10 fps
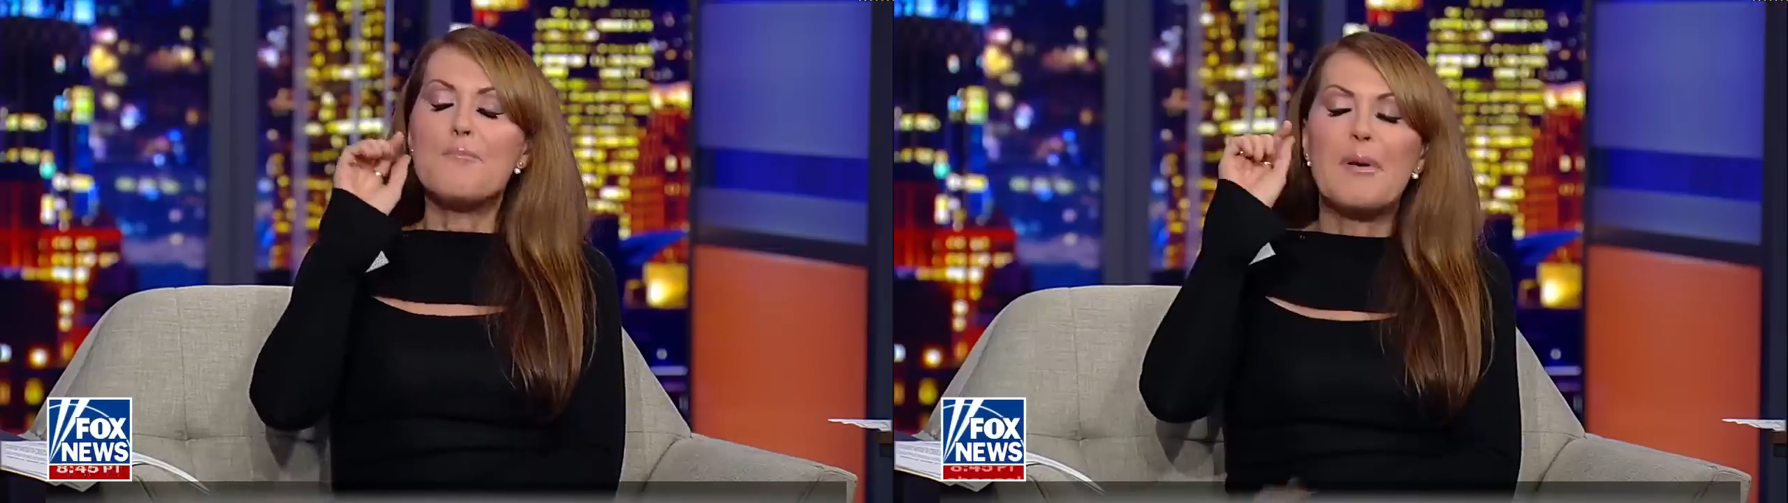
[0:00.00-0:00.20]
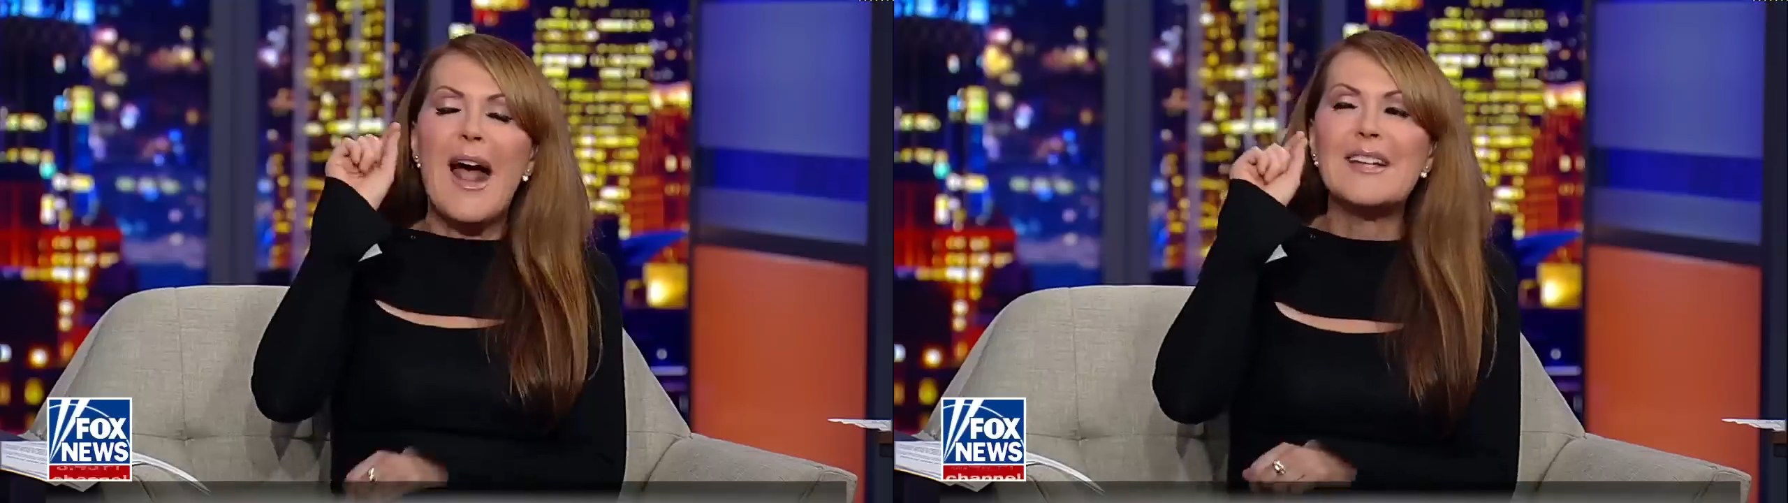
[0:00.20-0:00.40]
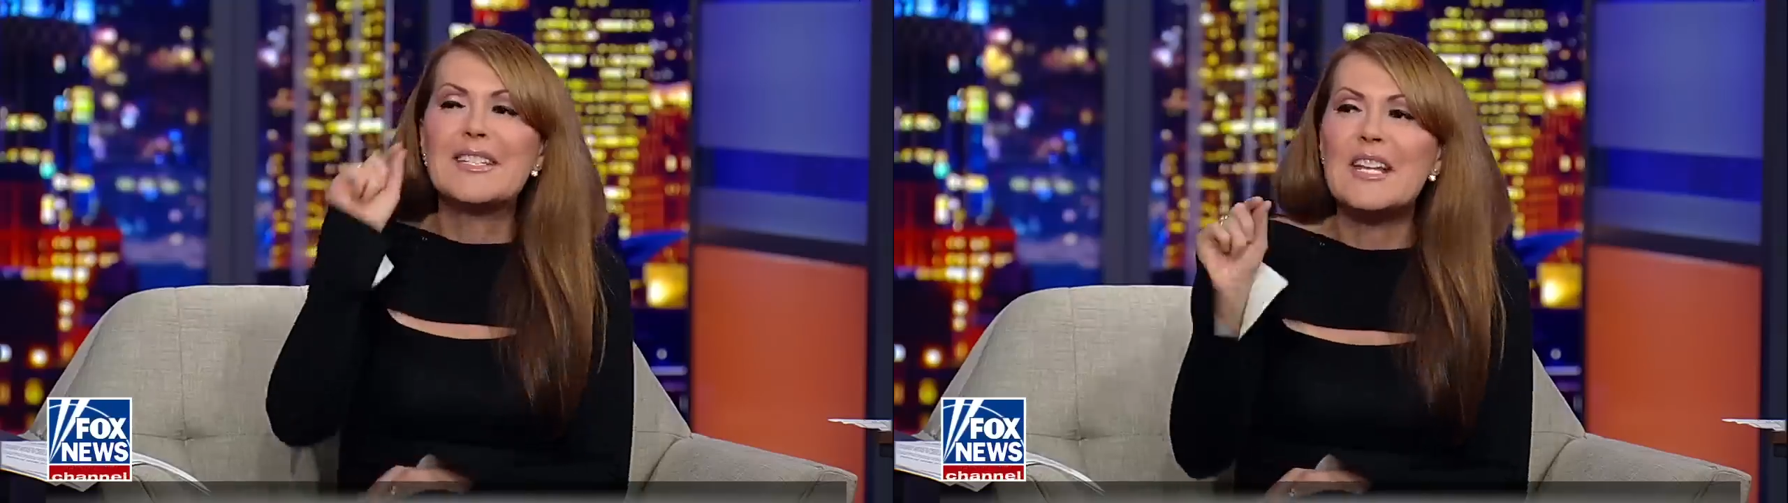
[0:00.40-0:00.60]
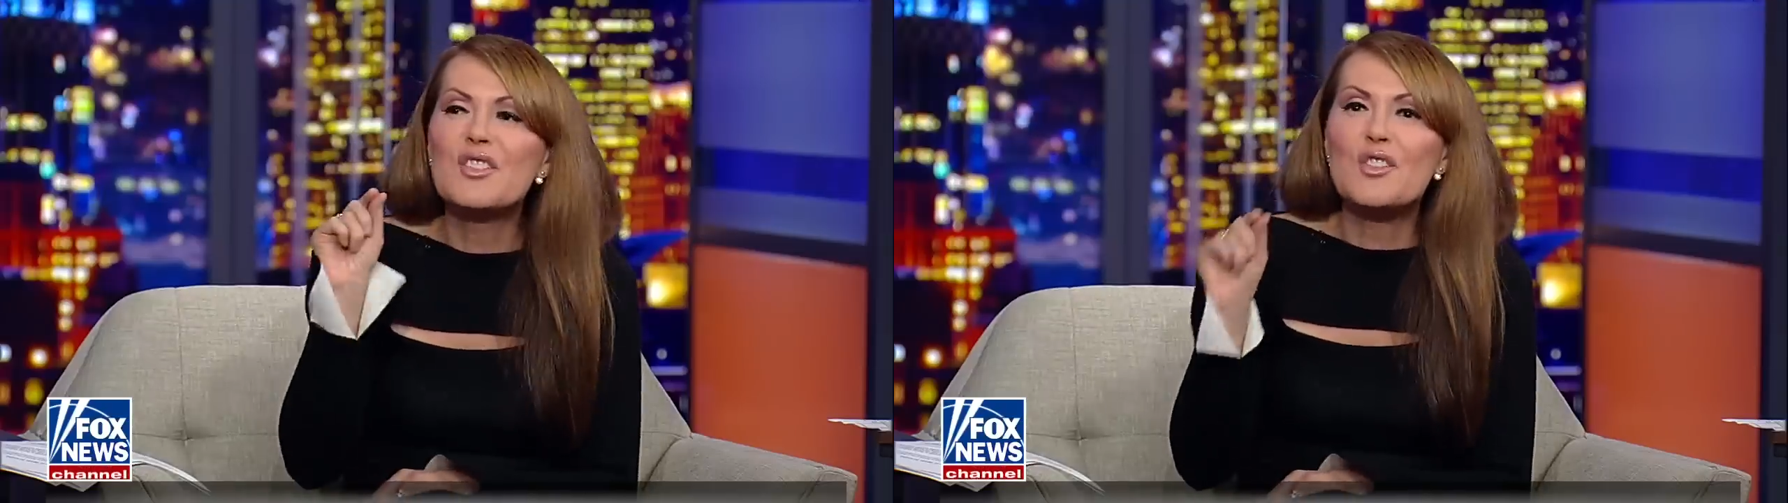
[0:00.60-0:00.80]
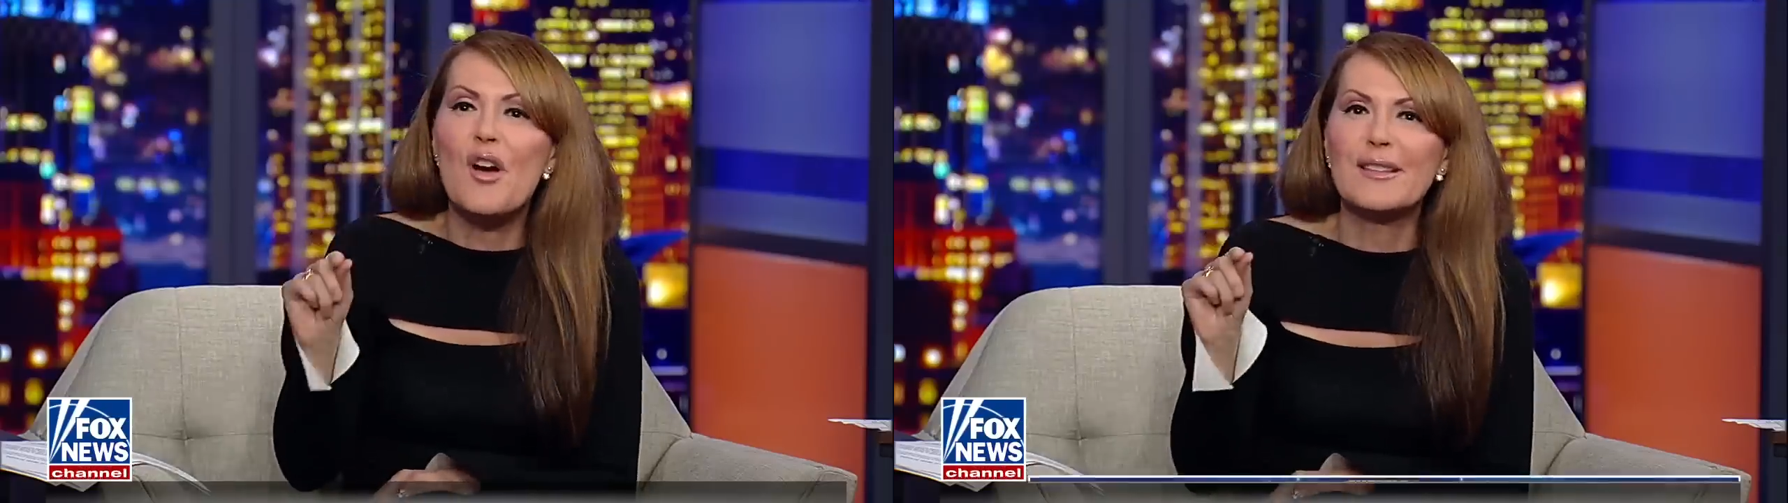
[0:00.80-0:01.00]
But I
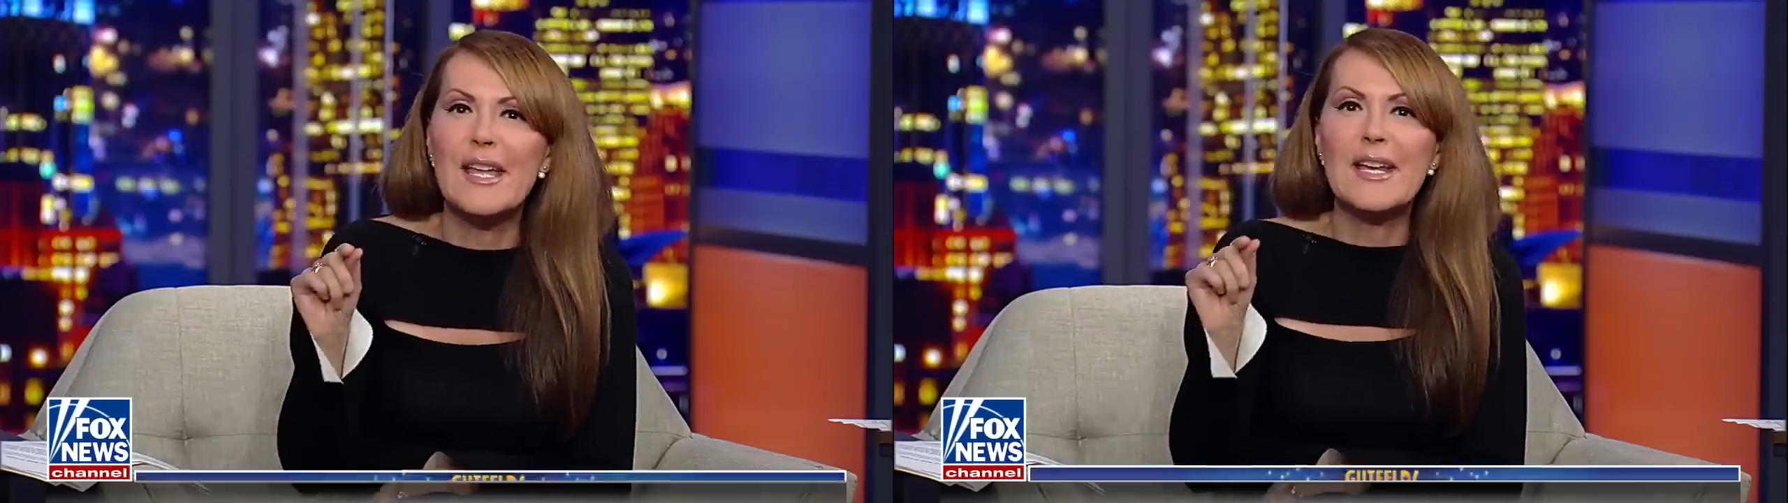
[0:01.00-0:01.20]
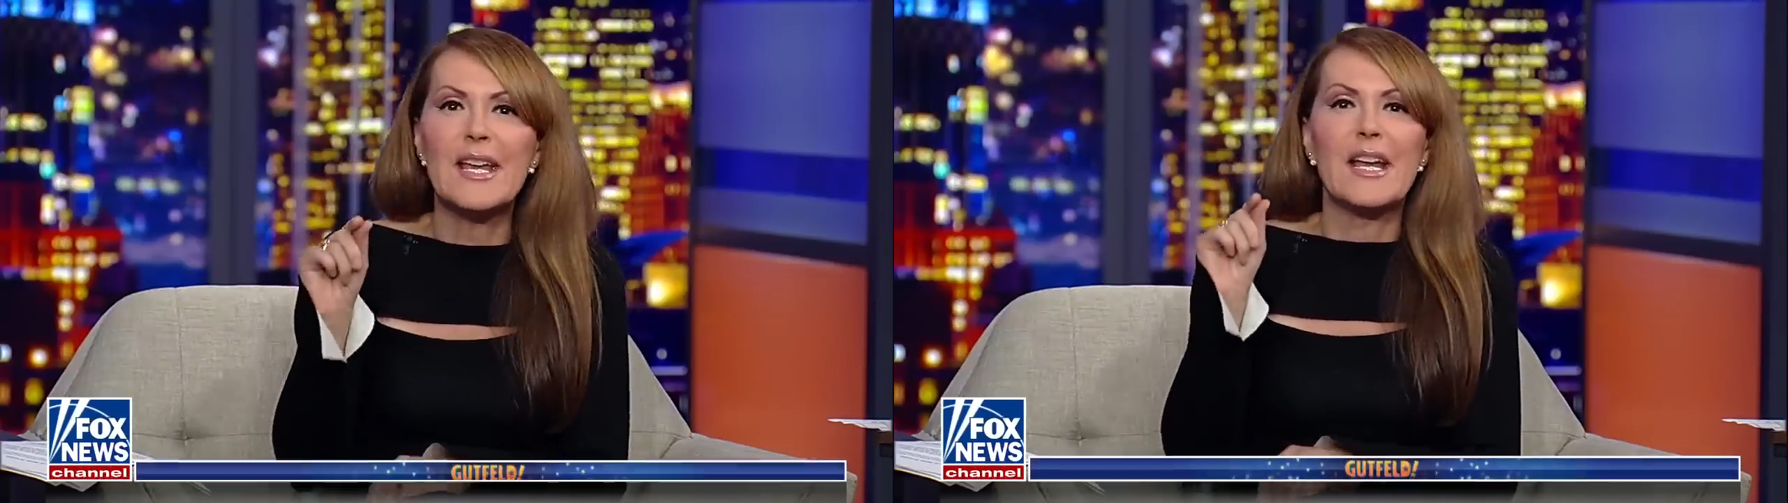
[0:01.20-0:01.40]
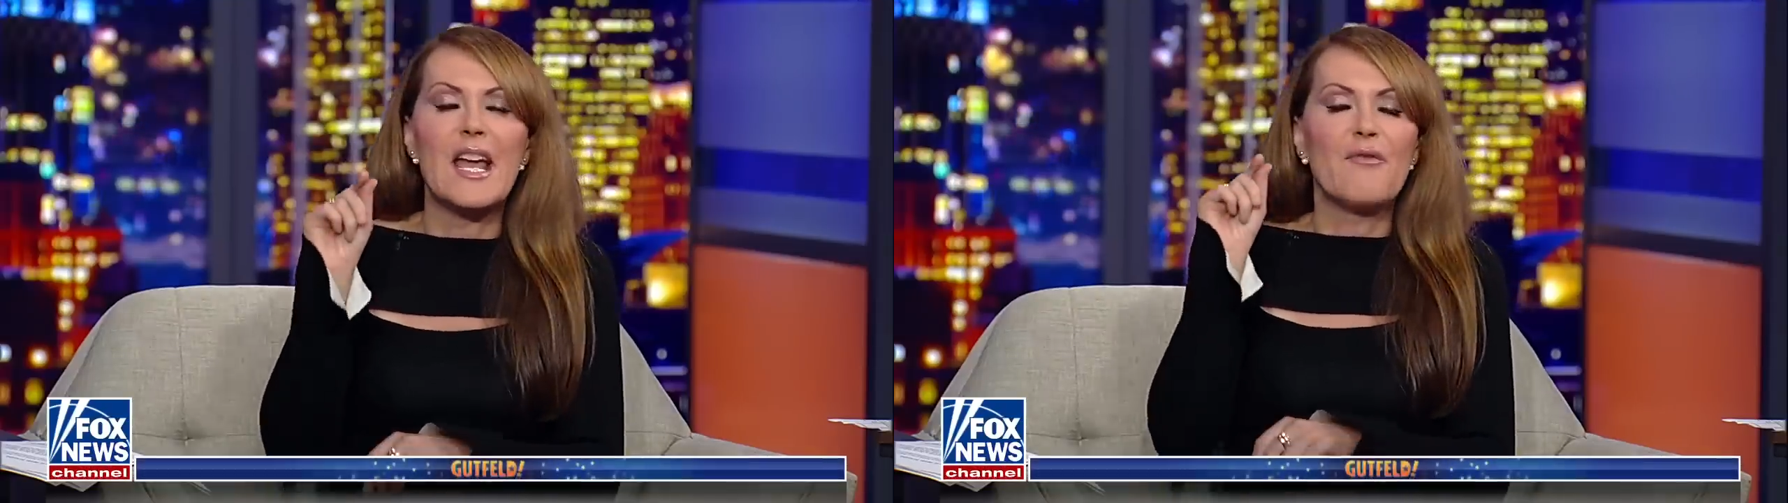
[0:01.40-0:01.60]
did start thinking,